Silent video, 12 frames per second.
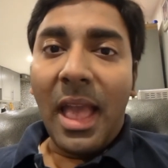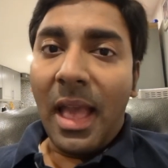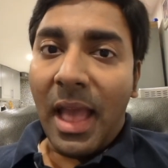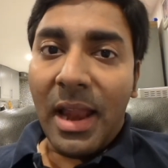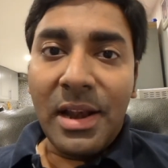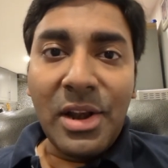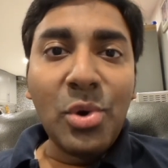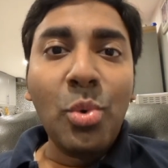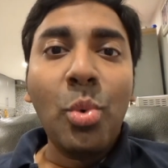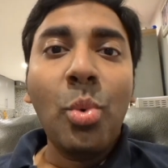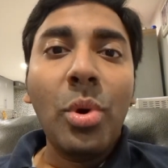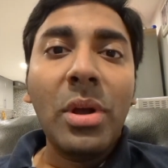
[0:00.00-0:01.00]
and
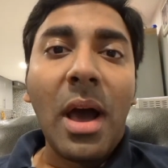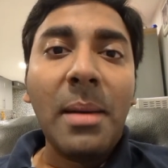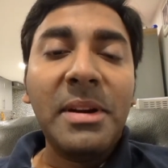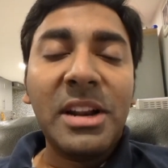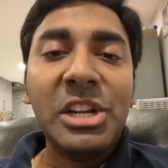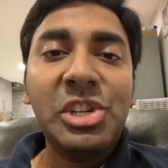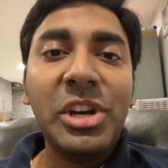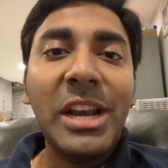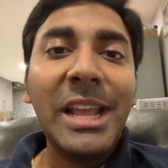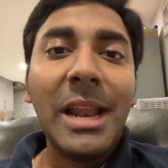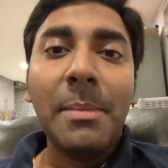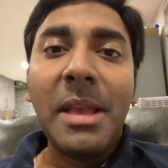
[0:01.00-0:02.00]
do arbitrage
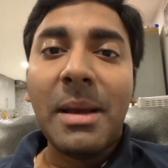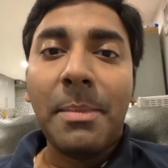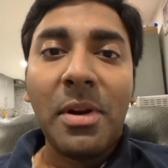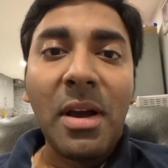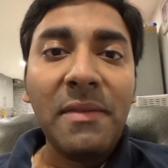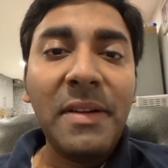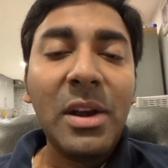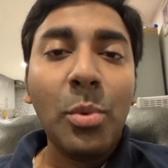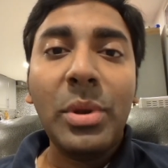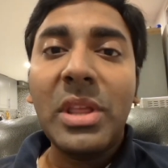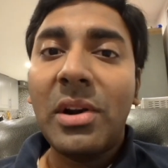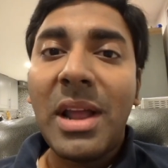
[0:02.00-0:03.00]
trading and make a profit
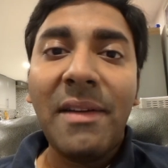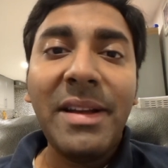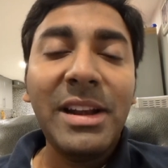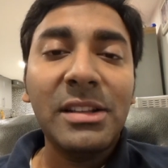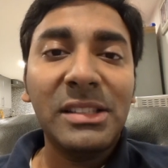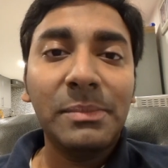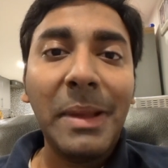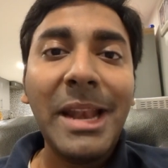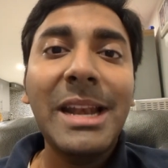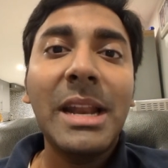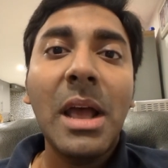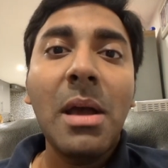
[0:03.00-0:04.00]
without having to
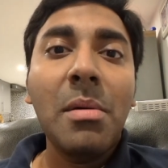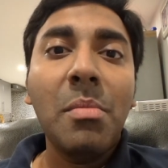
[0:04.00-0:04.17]
spend